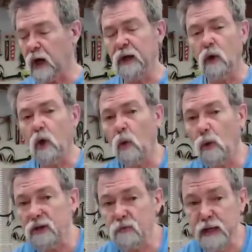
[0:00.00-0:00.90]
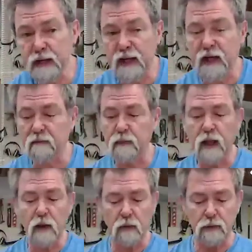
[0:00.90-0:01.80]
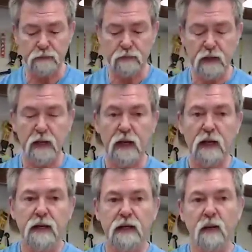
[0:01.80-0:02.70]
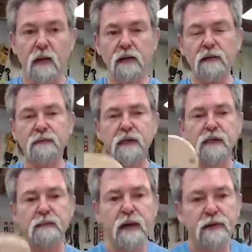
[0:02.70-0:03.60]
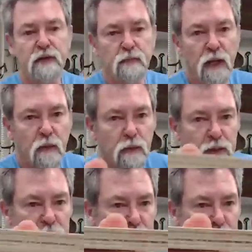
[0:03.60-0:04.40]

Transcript: I always make out of plywood. Now, one of the things about this plywood